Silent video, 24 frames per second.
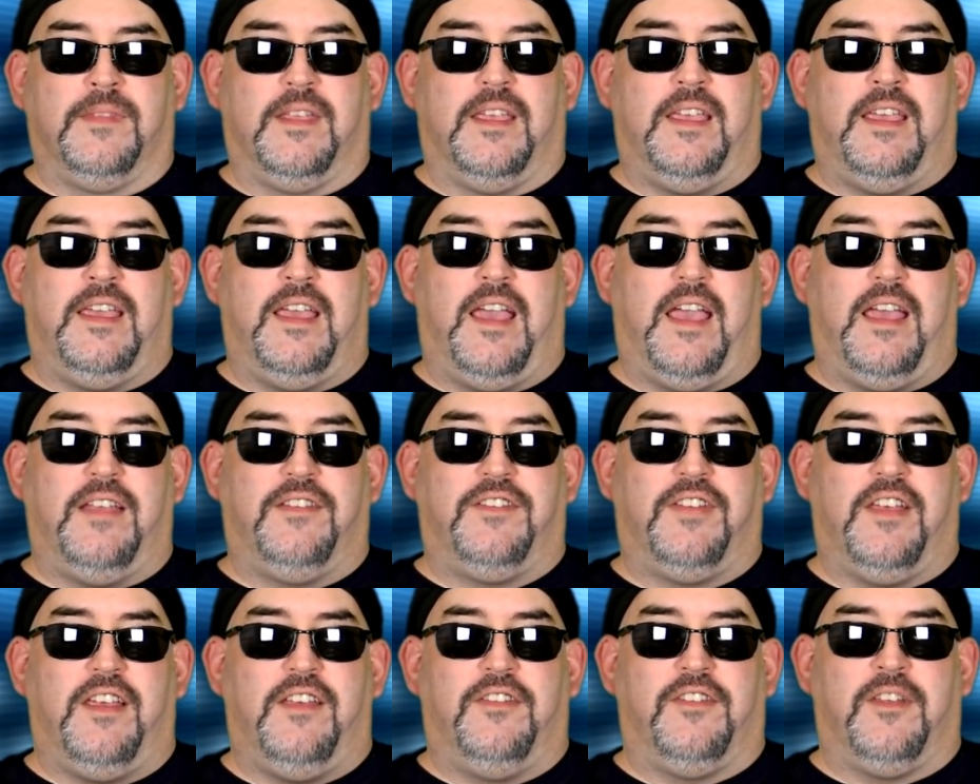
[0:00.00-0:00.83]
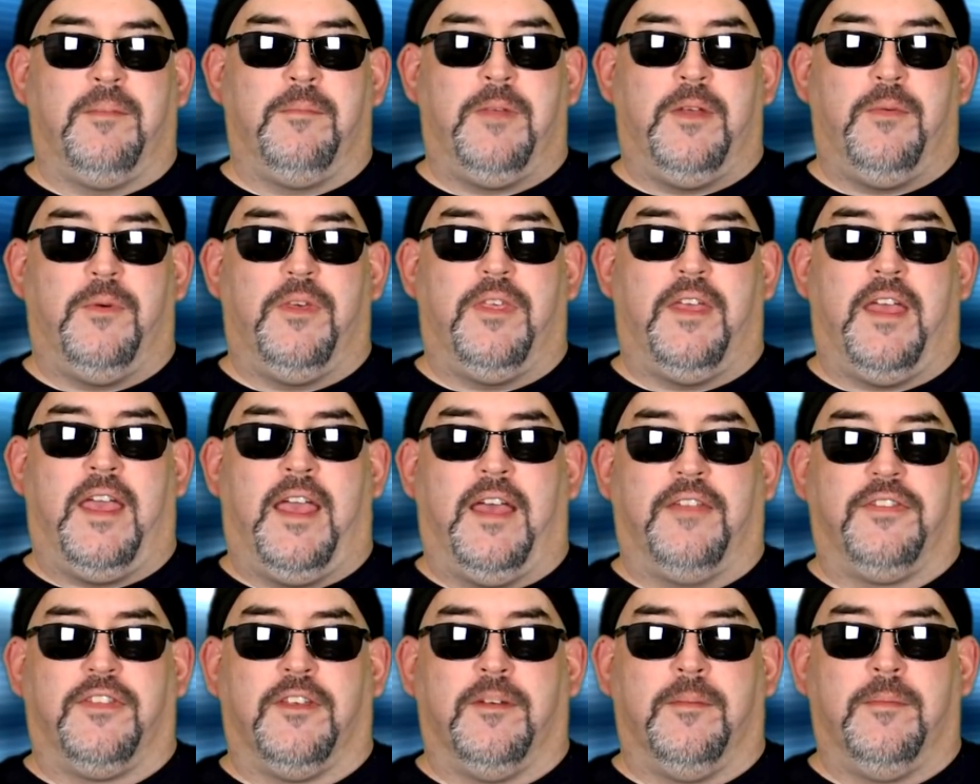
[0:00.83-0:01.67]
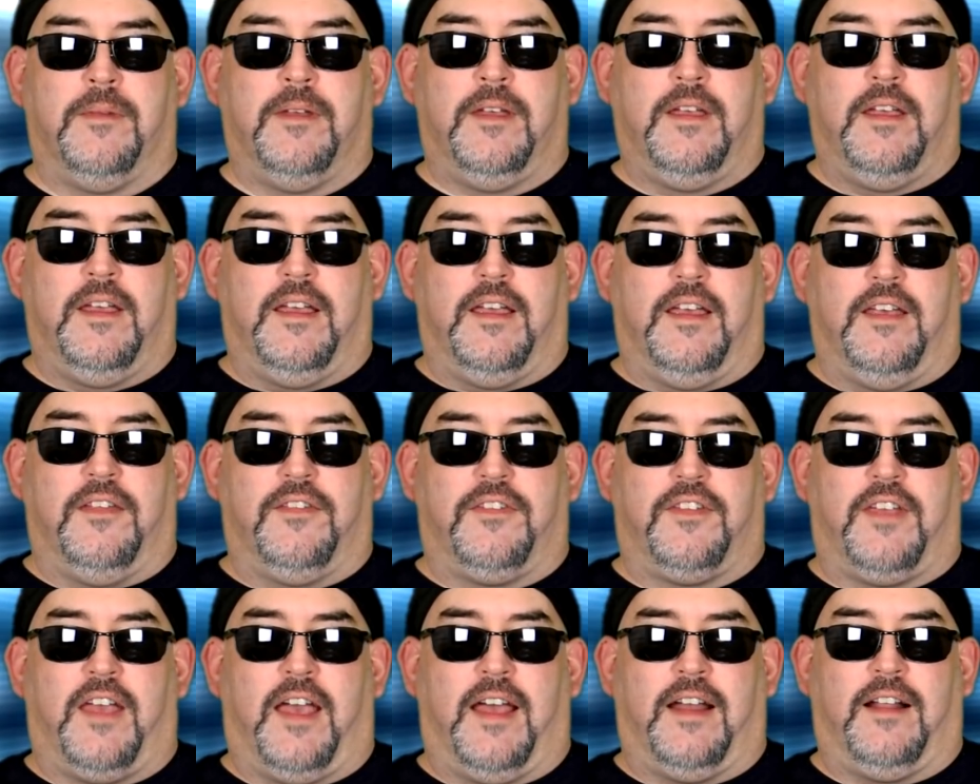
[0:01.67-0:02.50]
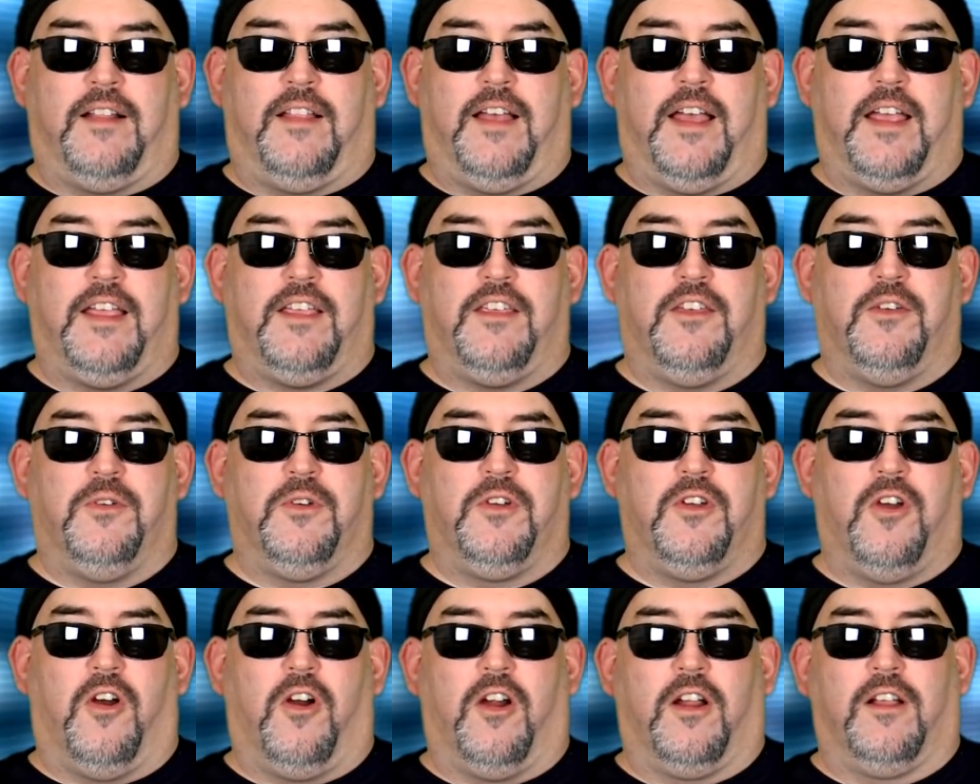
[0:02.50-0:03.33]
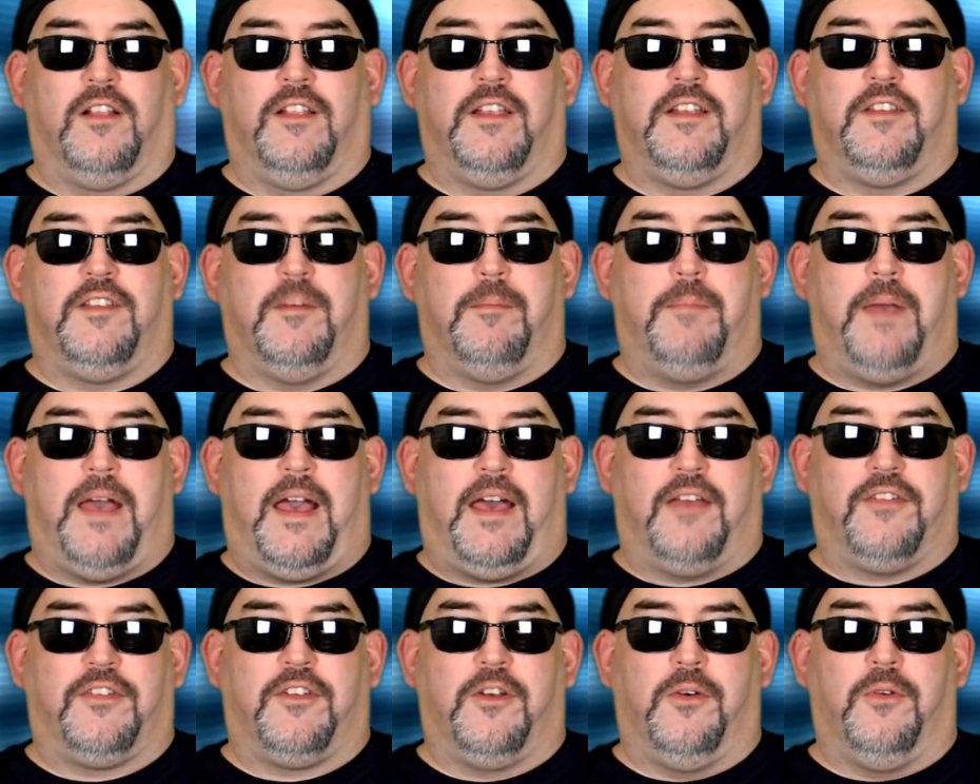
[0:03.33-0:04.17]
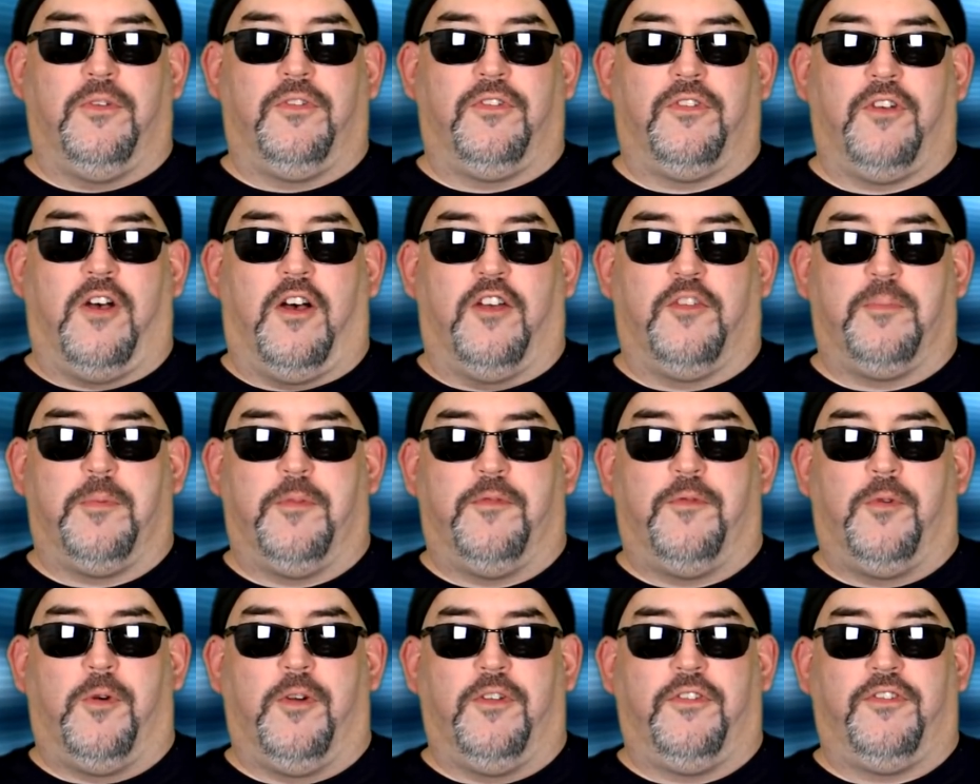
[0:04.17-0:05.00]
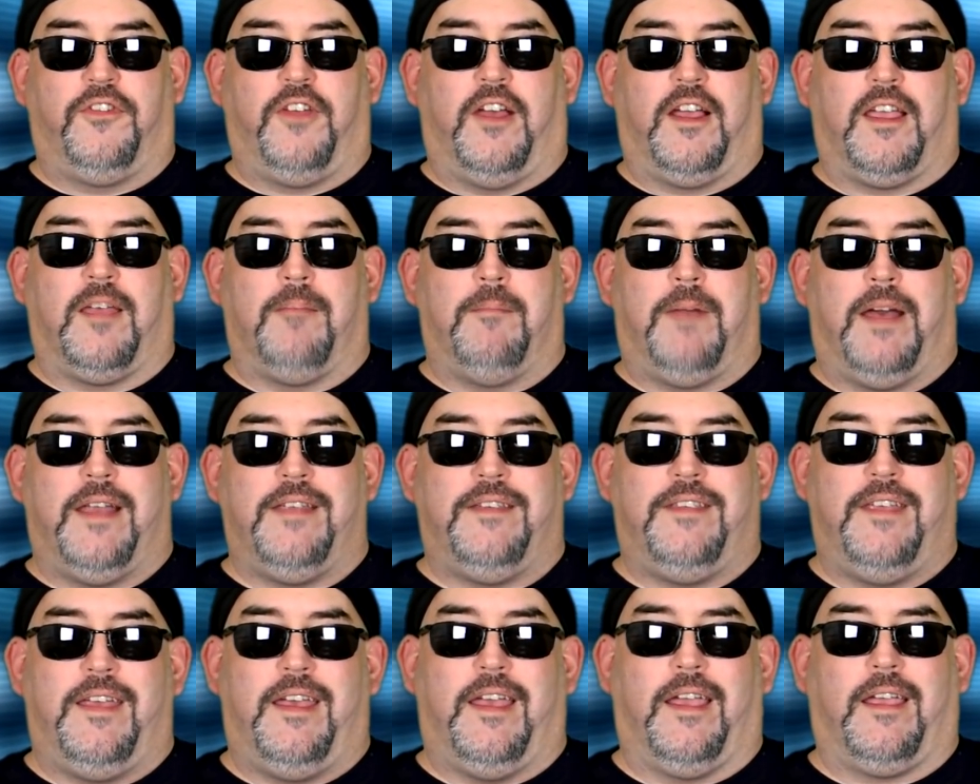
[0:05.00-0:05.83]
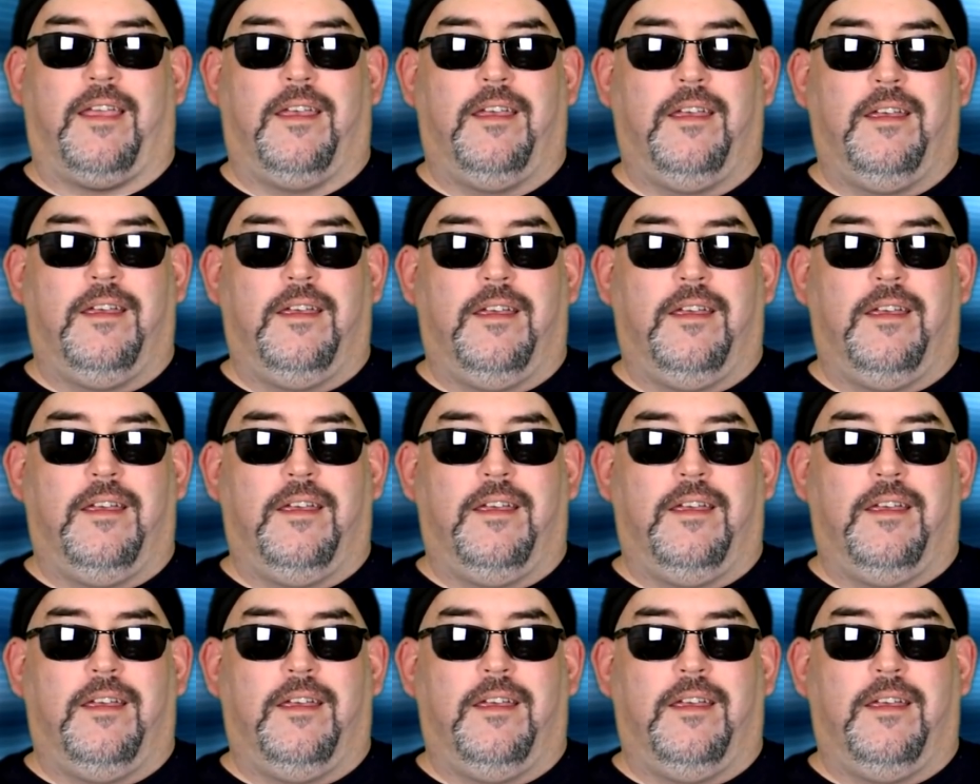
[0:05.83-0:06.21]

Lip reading: EA teasing me with Anthem is kind of like you gargling Tabasco sauce before sucking my dick.